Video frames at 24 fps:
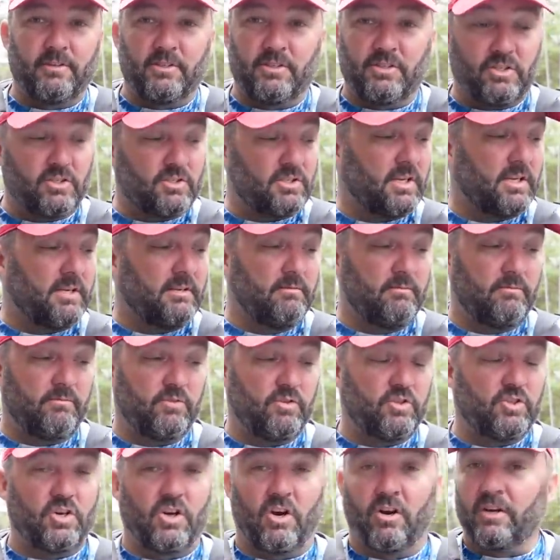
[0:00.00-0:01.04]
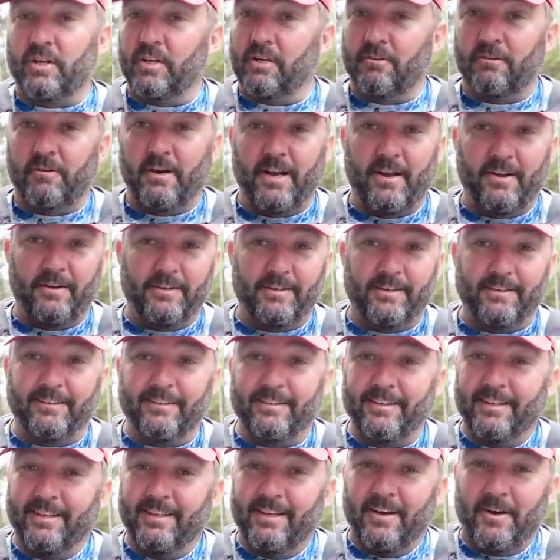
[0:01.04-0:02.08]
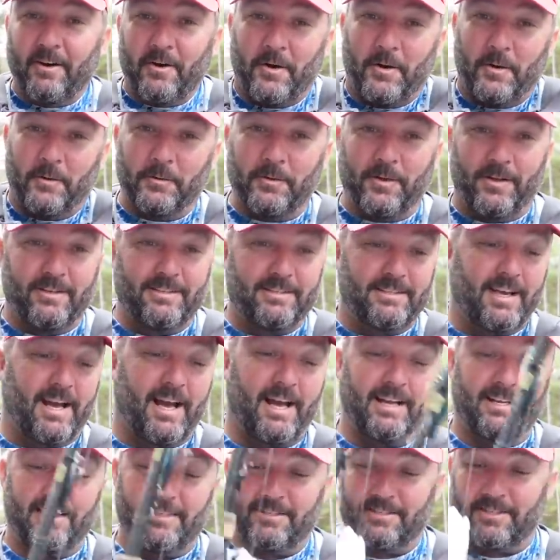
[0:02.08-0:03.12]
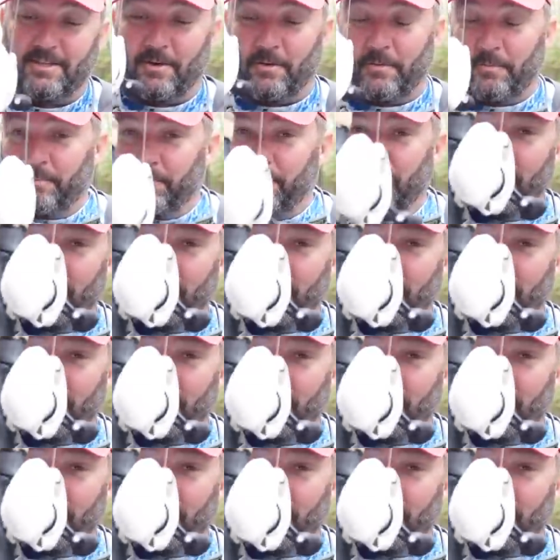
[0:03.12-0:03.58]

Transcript: You just chunk it around and hold on tight. So